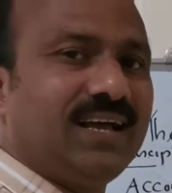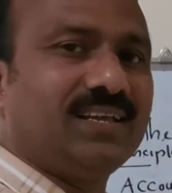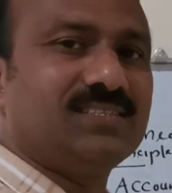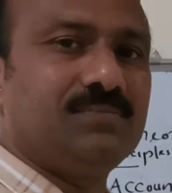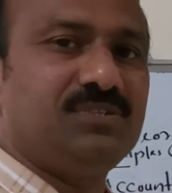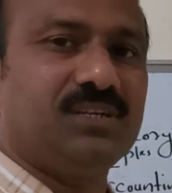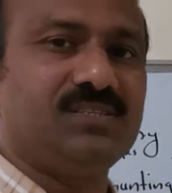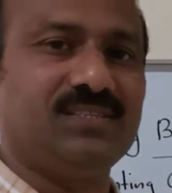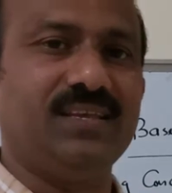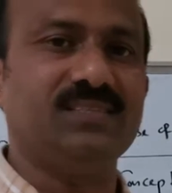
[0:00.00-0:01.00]
assumption
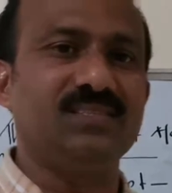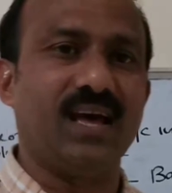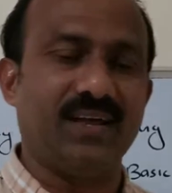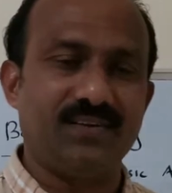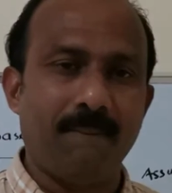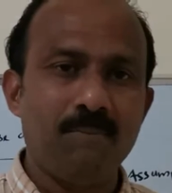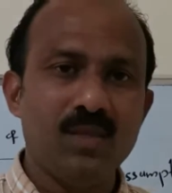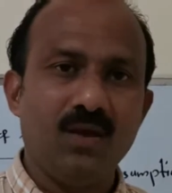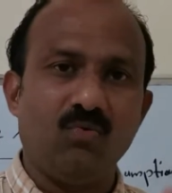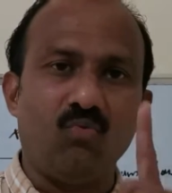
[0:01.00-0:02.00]
says that
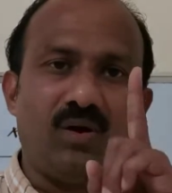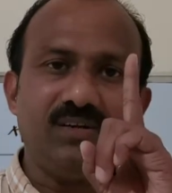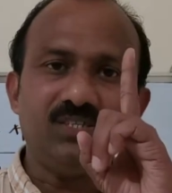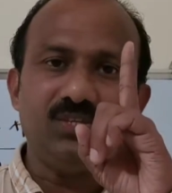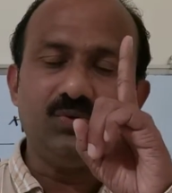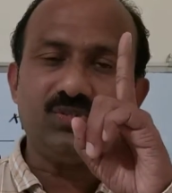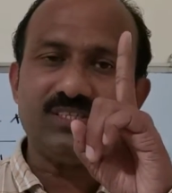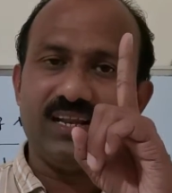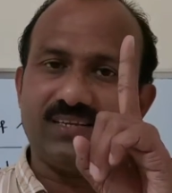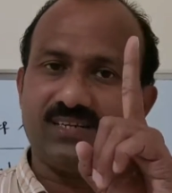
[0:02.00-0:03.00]
once you
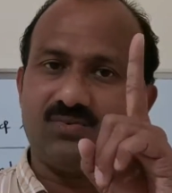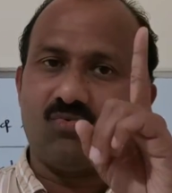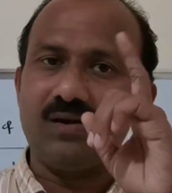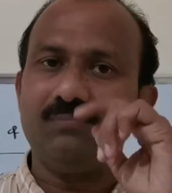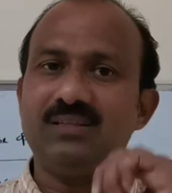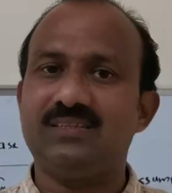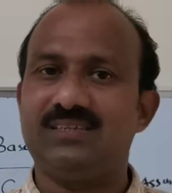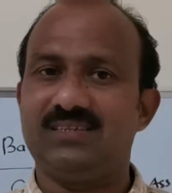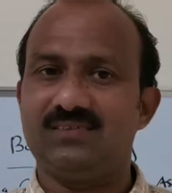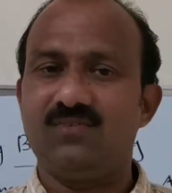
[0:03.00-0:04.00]
selected one method